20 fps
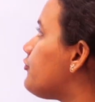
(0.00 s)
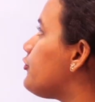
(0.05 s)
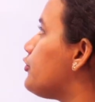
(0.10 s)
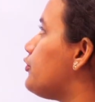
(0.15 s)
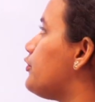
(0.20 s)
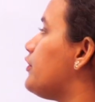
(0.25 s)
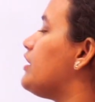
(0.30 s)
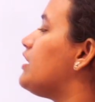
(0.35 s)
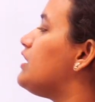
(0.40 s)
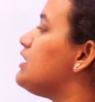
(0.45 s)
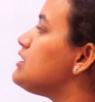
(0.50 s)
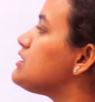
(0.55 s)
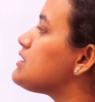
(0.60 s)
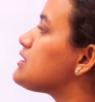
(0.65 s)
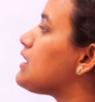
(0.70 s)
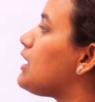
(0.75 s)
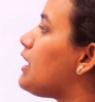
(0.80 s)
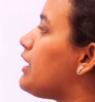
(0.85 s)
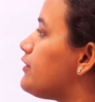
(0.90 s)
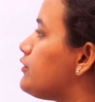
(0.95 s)
few years,
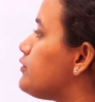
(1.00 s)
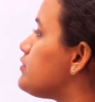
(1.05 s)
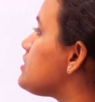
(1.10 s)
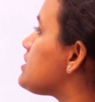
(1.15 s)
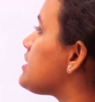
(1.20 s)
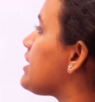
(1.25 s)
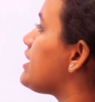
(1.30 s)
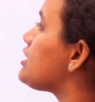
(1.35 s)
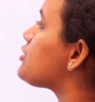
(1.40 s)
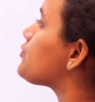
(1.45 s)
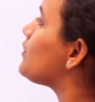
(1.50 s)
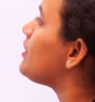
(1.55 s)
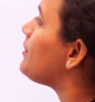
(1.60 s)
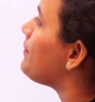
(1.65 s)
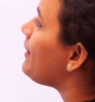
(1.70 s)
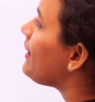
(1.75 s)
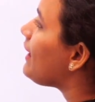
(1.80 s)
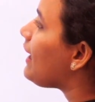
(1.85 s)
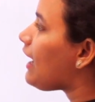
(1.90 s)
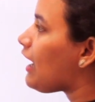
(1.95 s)
Arun's age will
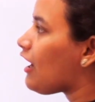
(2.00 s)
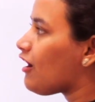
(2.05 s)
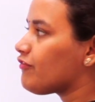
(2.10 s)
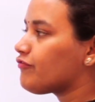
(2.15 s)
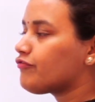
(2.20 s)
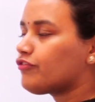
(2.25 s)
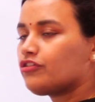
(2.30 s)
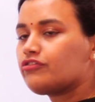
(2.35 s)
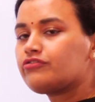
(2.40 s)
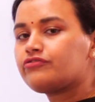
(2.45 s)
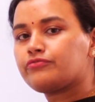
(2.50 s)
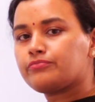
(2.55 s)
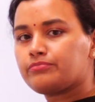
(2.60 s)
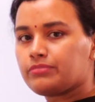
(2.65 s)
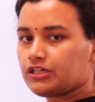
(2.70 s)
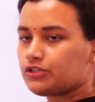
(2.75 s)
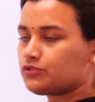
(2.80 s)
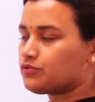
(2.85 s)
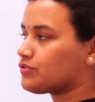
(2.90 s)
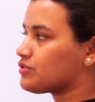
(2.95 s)
be half of
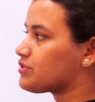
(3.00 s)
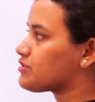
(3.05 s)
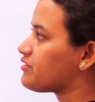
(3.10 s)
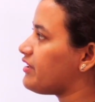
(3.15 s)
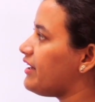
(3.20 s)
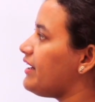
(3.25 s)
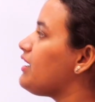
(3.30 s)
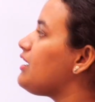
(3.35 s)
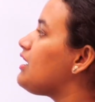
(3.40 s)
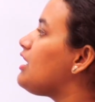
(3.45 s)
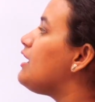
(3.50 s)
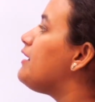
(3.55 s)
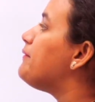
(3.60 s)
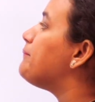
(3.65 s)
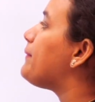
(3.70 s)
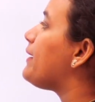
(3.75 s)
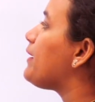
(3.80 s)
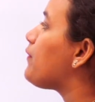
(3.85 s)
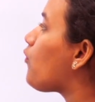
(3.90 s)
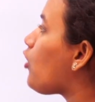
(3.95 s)
Barun's, right?
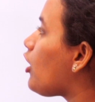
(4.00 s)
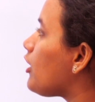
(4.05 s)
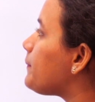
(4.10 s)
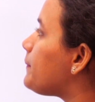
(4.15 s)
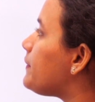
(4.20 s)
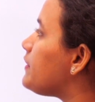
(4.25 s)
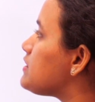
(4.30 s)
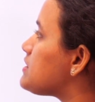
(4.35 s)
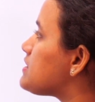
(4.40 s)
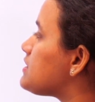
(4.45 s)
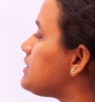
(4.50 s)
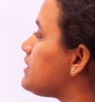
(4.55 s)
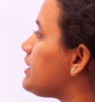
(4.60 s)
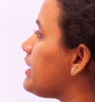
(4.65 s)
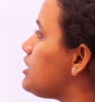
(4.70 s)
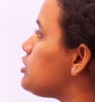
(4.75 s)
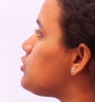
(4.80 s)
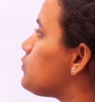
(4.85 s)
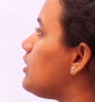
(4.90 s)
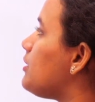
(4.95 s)
By what
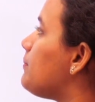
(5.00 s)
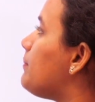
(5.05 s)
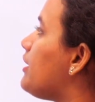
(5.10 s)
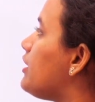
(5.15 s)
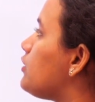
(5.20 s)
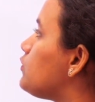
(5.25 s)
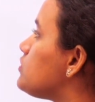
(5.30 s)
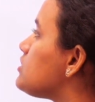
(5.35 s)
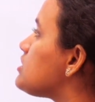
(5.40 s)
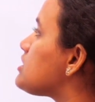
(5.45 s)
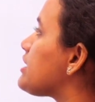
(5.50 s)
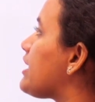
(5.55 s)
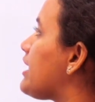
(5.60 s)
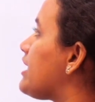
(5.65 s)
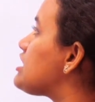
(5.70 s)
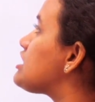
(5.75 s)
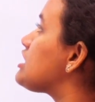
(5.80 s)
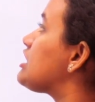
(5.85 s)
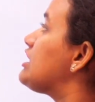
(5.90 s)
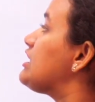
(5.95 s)
percentage will Barun's
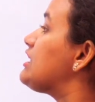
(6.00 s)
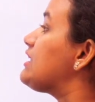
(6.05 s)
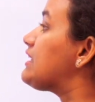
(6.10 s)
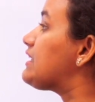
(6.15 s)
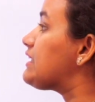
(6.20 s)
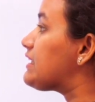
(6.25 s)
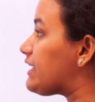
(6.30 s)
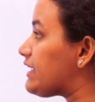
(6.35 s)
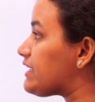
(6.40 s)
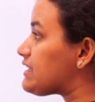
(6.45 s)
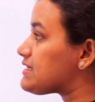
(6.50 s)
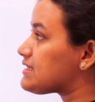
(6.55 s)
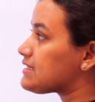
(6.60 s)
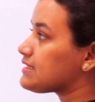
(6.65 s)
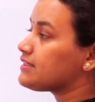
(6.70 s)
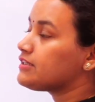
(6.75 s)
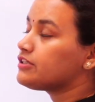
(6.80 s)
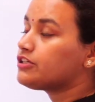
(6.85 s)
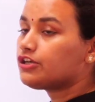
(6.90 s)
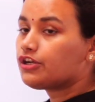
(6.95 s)
age increase
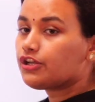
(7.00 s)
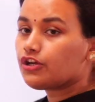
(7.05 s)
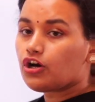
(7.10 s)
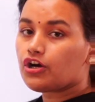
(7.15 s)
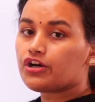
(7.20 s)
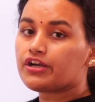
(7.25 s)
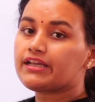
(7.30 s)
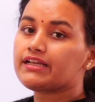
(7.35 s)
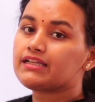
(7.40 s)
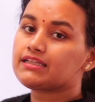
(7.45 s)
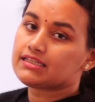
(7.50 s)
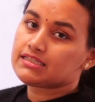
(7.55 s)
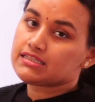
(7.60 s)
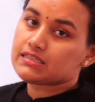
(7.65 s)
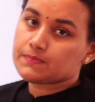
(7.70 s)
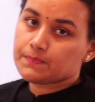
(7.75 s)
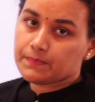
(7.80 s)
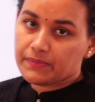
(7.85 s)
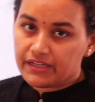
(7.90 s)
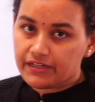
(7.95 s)
during this
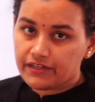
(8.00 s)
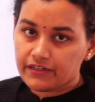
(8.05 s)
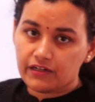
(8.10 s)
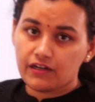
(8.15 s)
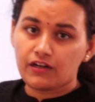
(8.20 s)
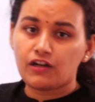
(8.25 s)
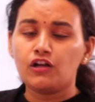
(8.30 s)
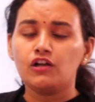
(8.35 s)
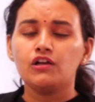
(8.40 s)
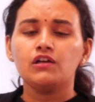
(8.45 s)
period?